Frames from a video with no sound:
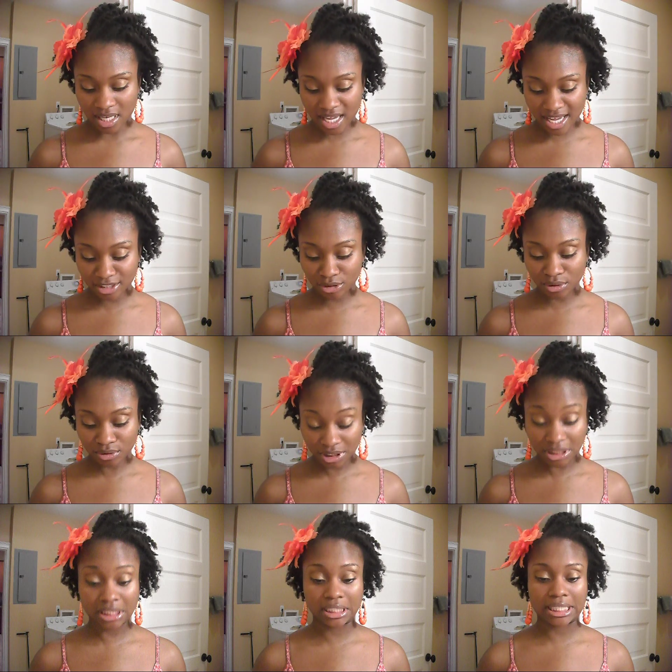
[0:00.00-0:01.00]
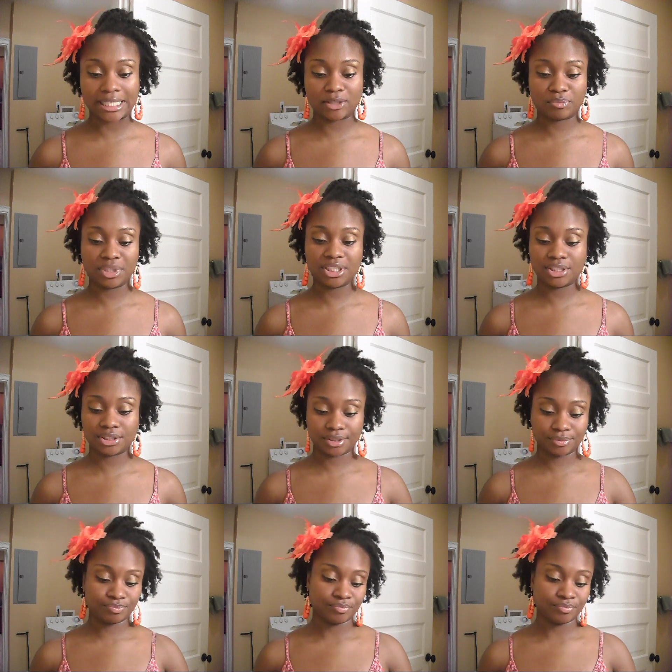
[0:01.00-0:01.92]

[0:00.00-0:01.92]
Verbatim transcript: androgenic alopecia.